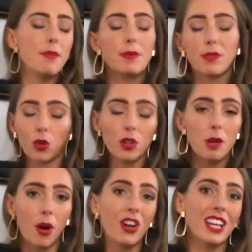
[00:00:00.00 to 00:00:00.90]
throwing a
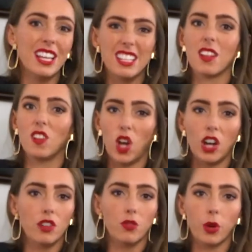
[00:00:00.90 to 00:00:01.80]
party is a lot
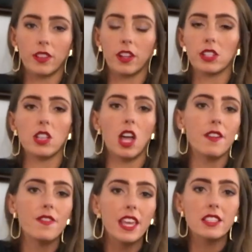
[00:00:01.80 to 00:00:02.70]
of work. There's a lot
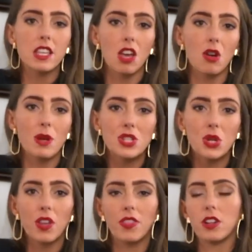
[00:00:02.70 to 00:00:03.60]
of things that go into
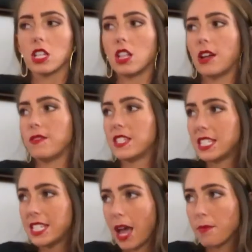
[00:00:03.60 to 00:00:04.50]
it. There's a lot of
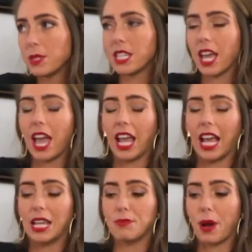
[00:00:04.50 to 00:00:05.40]
steps,
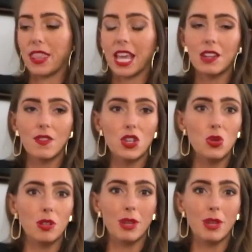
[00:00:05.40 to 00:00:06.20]
and by the end of it, you can be